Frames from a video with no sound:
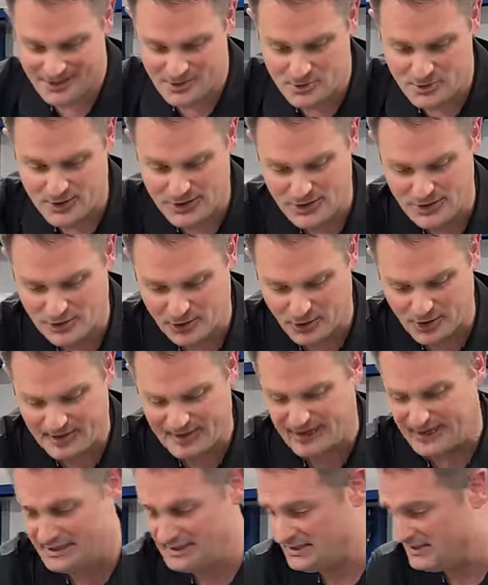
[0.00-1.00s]
You
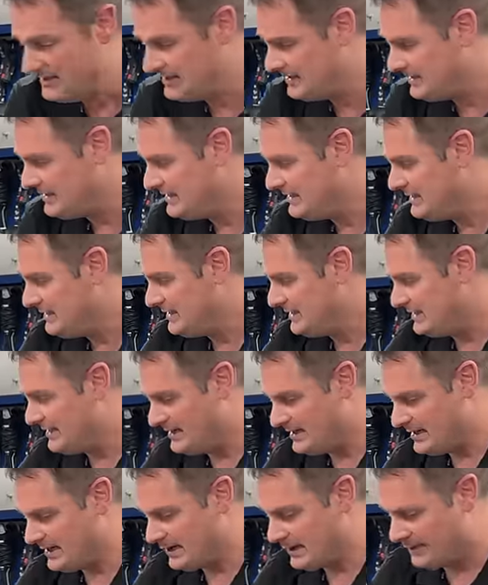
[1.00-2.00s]
enjoyed, Andy,
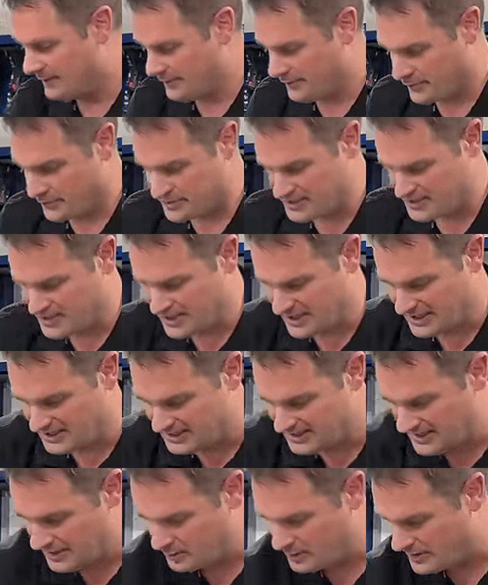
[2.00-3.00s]
the first
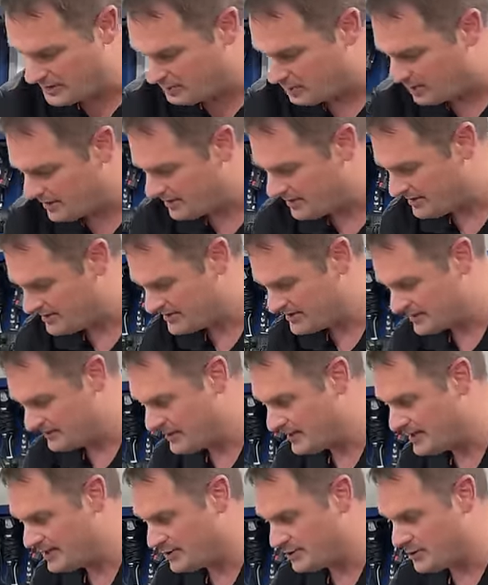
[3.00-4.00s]
gen that we applied on this, the
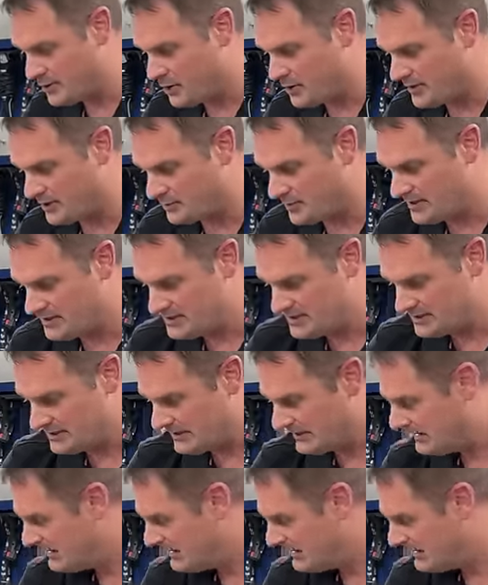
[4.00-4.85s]
beginner coating, right?